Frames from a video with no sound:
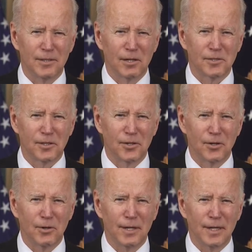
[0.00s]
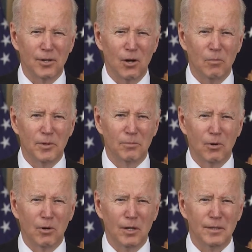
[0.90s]
in our security at home and
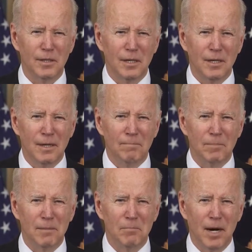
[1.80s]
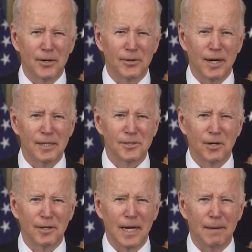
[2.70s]
abroad by modernizing
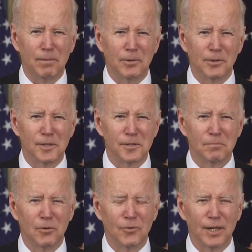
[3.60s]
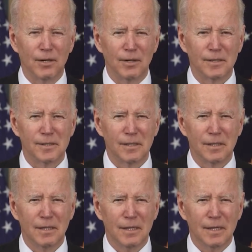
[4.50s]
our capabilities in both areas,
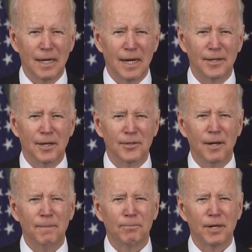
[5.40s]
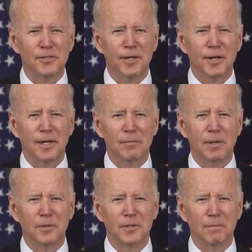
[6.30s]
and an unprecedented
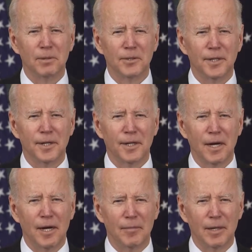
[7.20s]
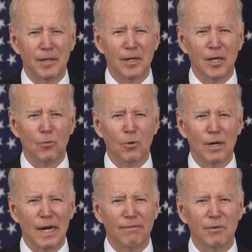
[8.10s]
commitment to building an economy where
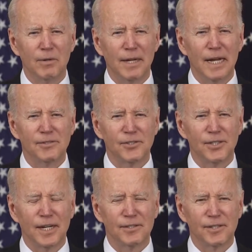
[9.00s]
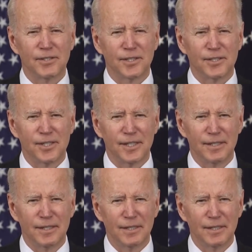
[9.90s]
everyone has a chance to succeed.